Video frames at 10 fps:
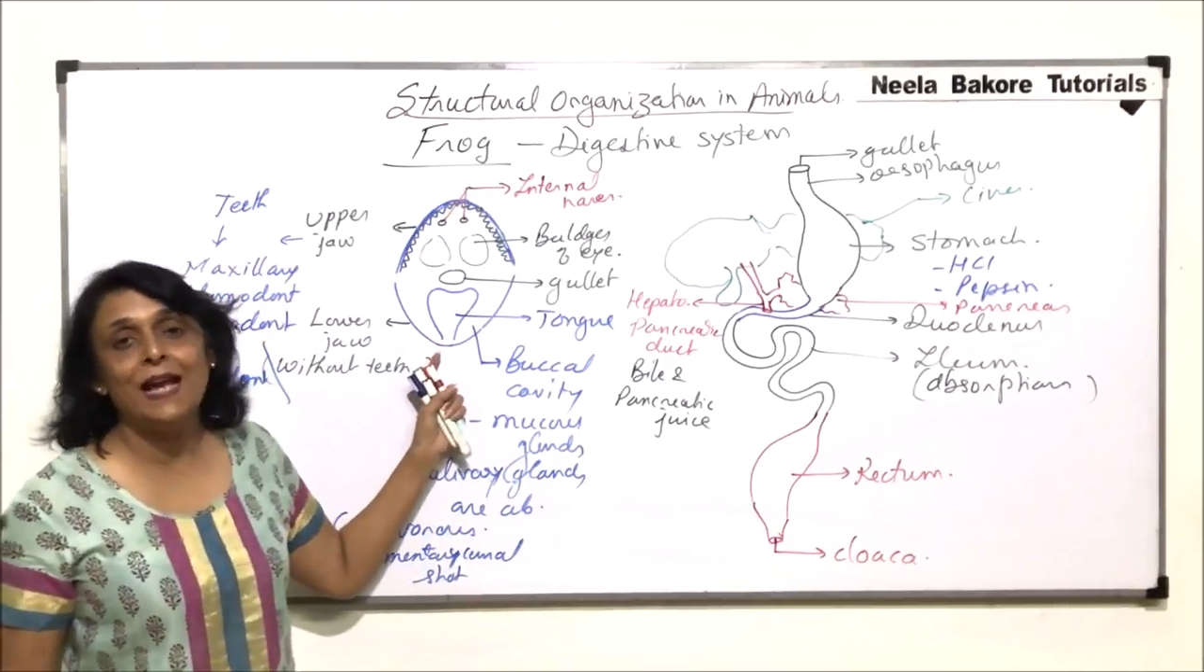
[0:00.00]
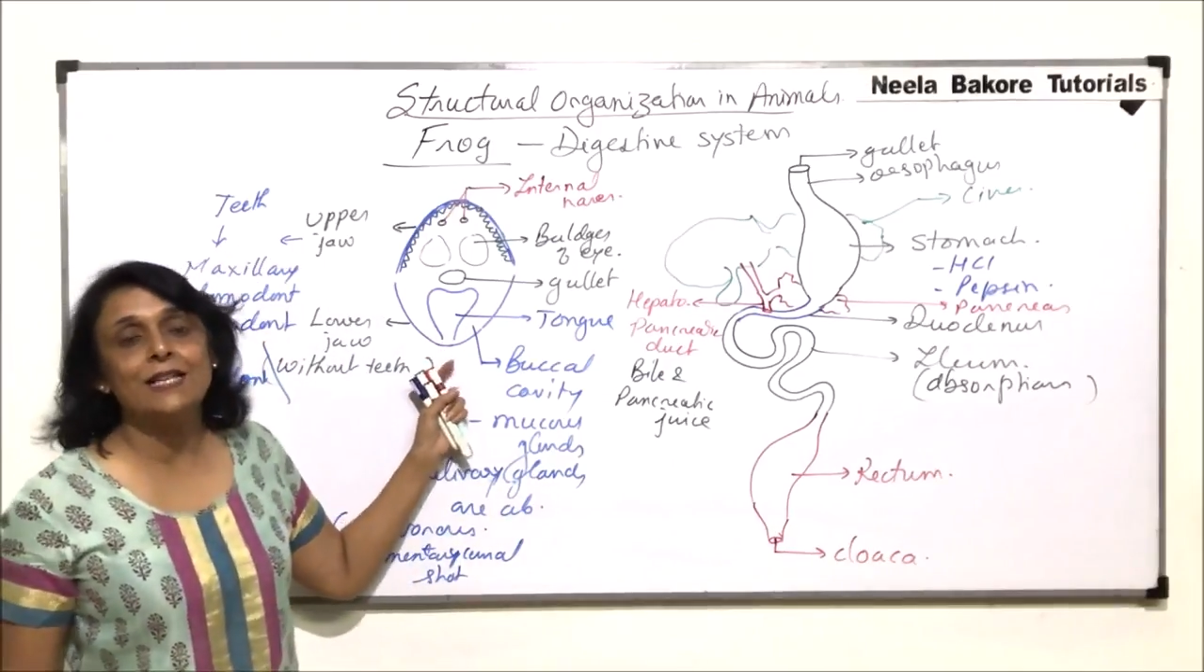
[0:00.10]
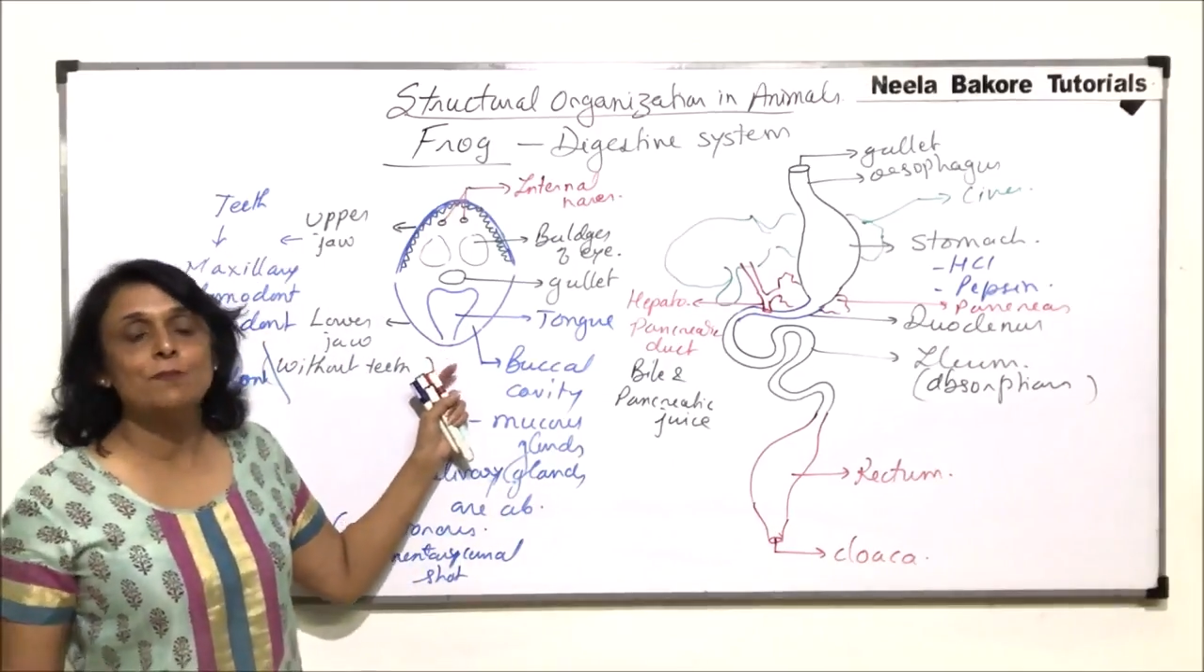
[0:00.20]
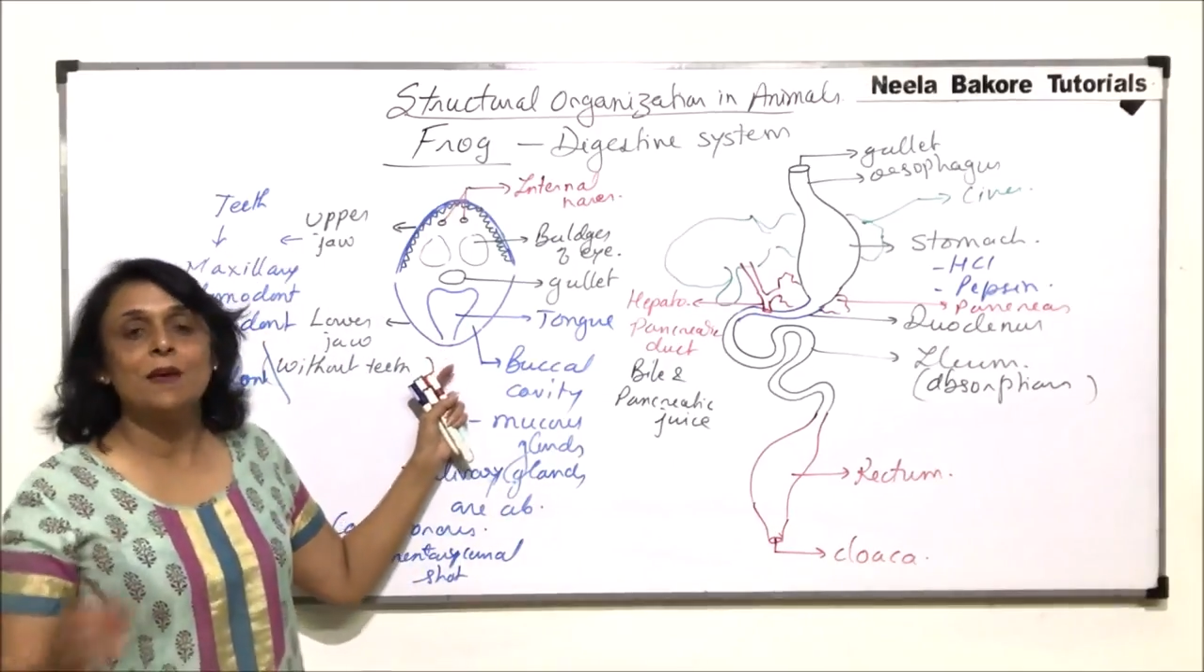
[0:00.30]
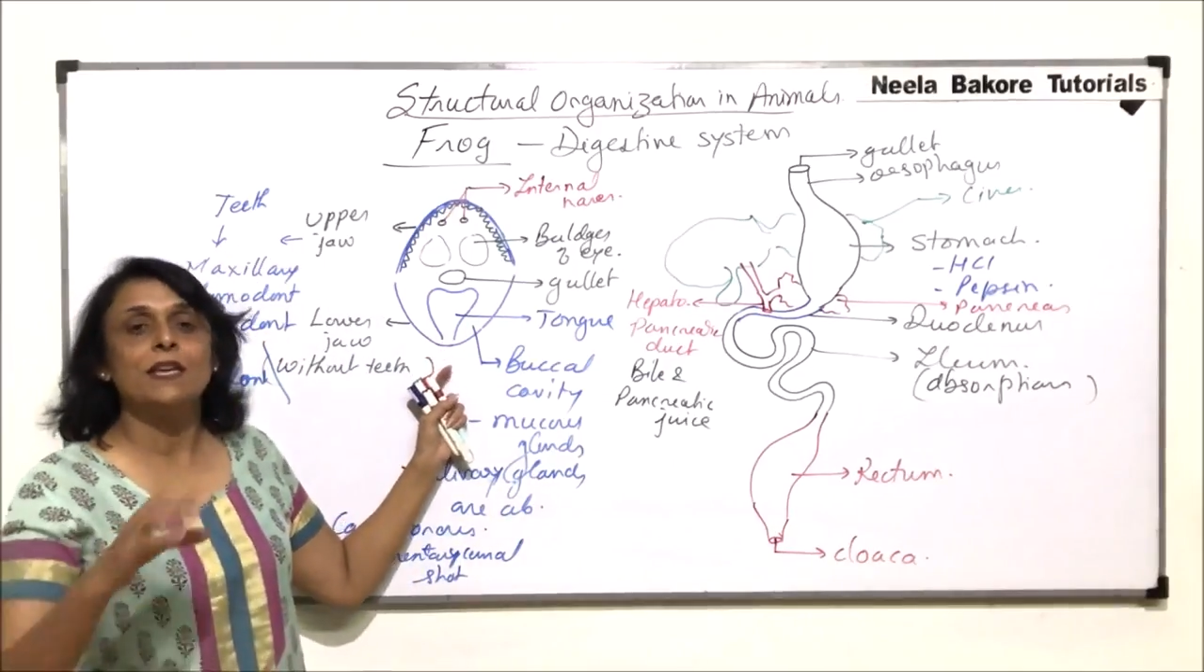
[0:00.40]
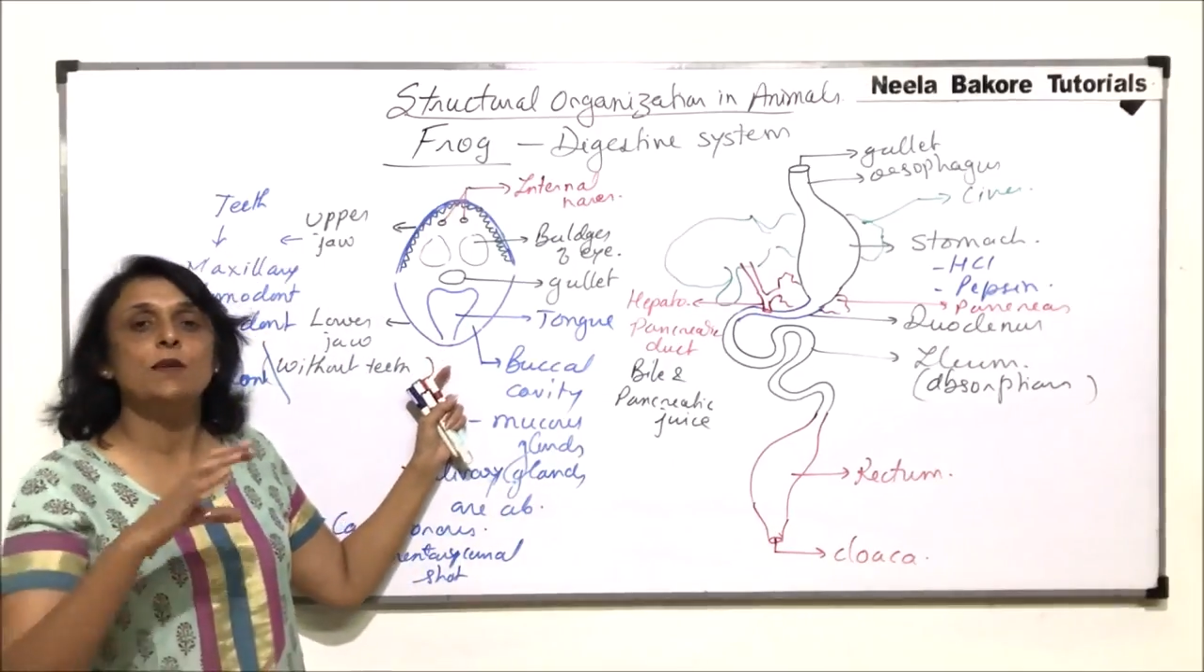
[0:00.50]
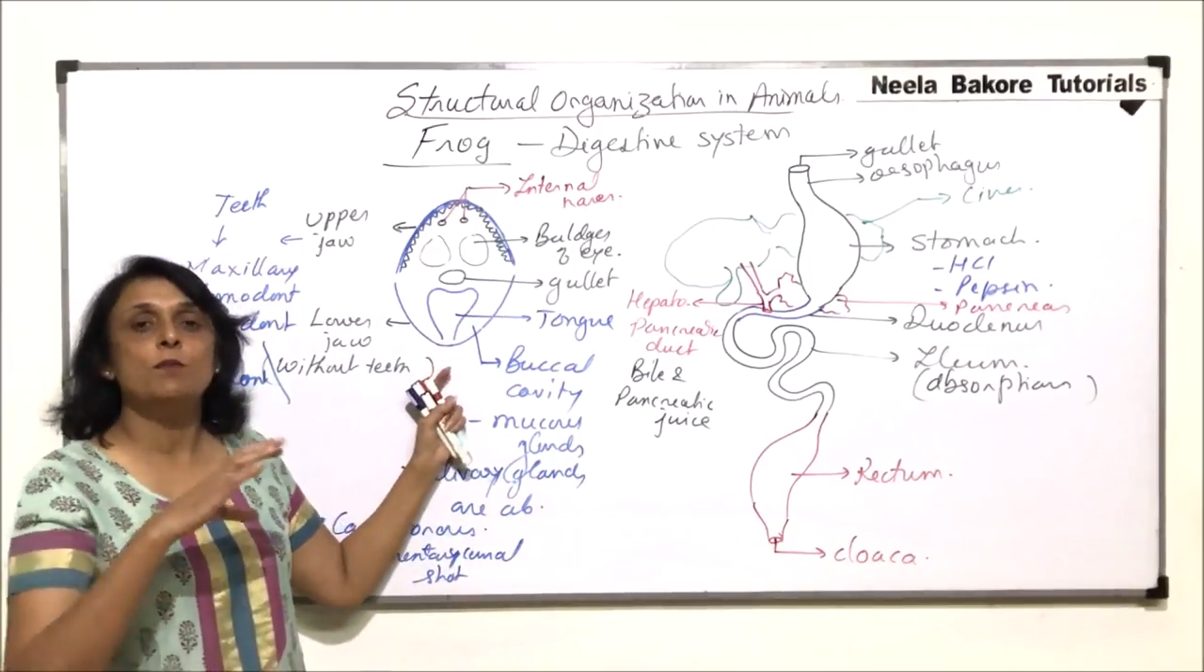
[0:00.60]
has many